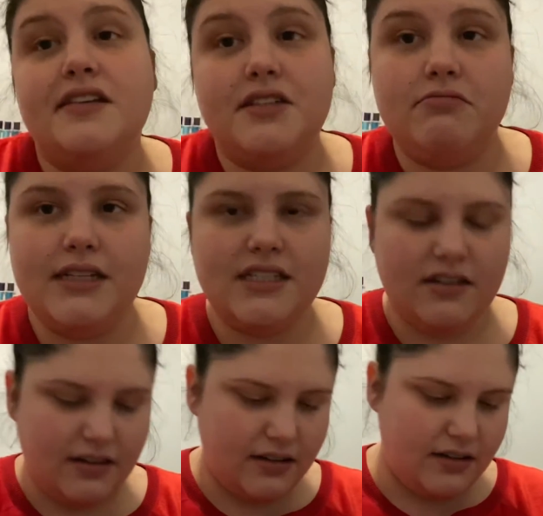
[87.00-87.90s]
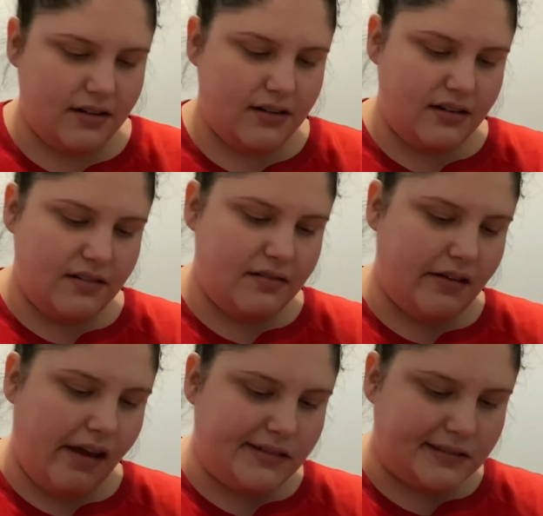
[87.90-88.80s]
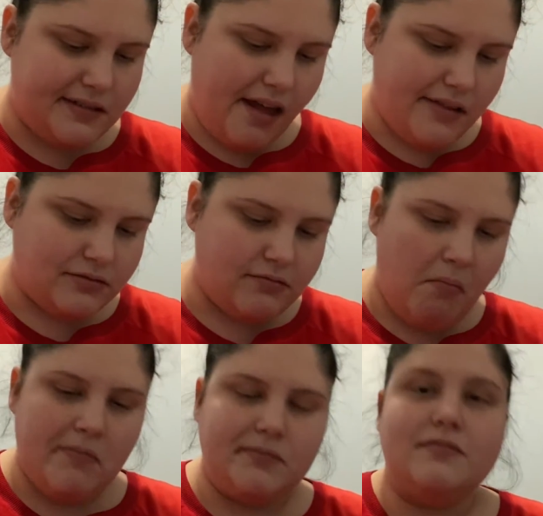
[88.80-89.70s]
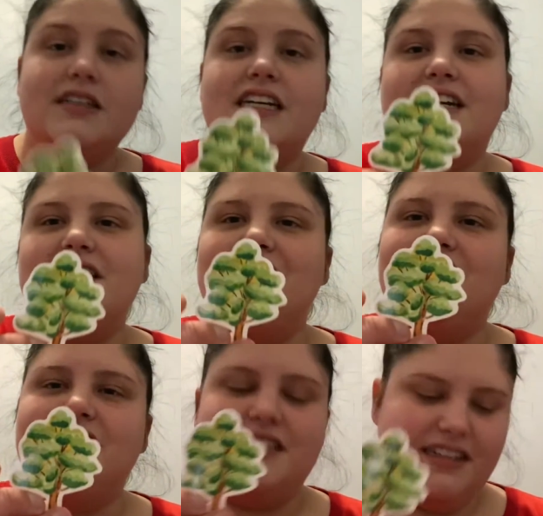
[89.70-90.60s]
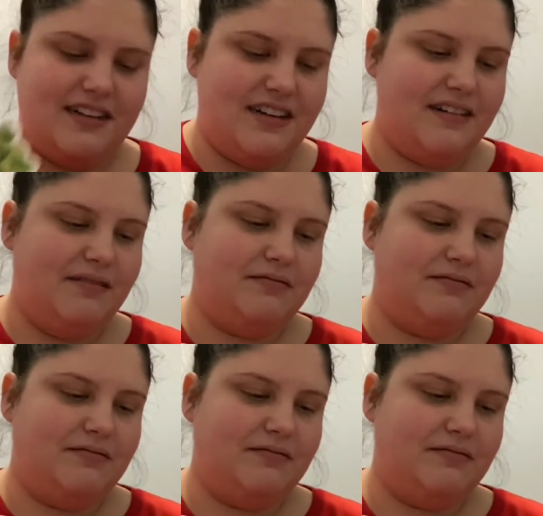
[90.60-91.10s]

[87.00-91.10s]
Twitter. I got a cute little sticker.